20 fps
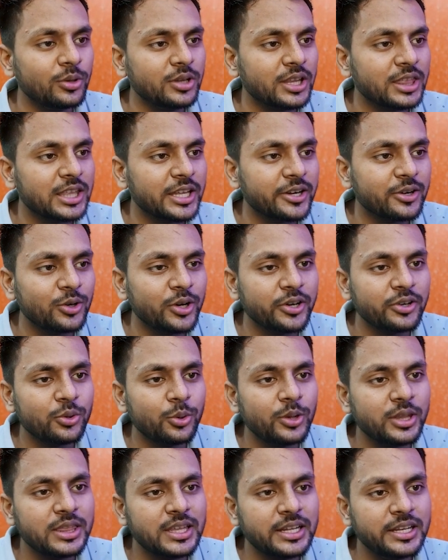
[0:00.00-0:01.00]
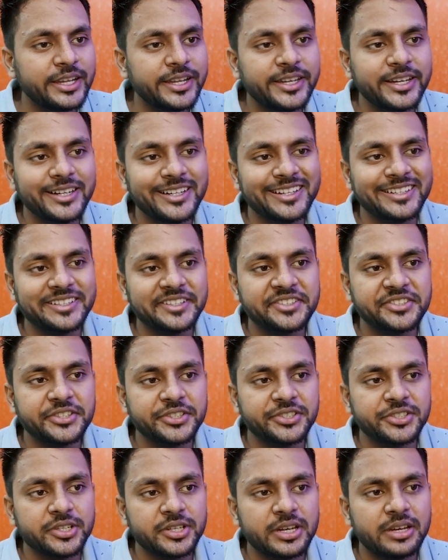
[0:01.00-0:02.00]
The circular queue is a linear data
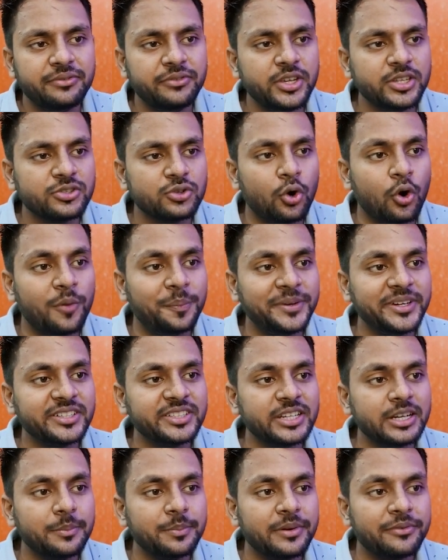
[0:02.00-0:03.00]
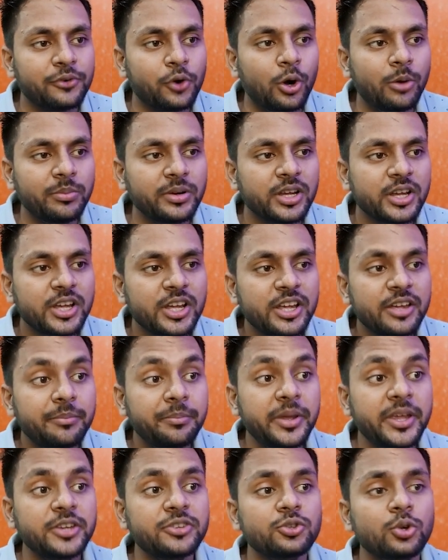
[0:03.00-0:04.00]
structure in which operation are performed
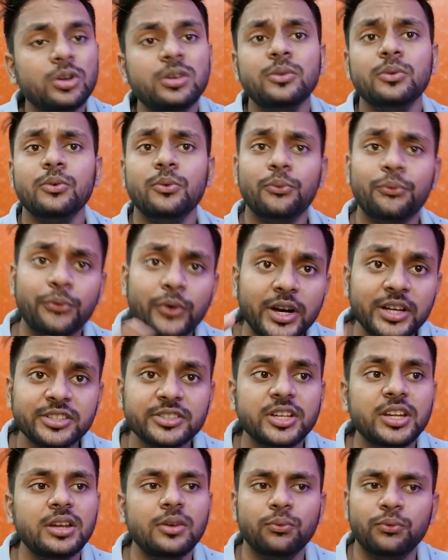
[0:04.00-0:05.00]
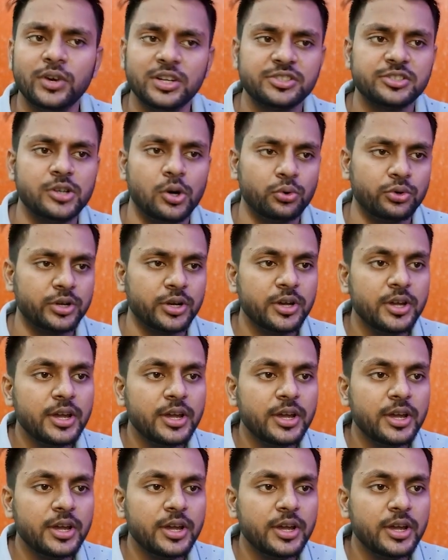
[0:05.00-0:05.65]
based on first in first out,